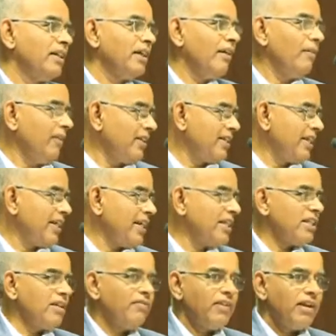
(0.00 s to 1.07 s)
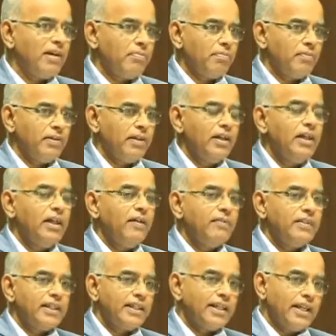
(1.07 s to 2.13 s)
If it is a case of rape, if it
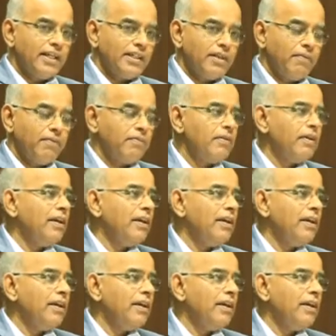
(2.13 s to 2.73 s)
is a case of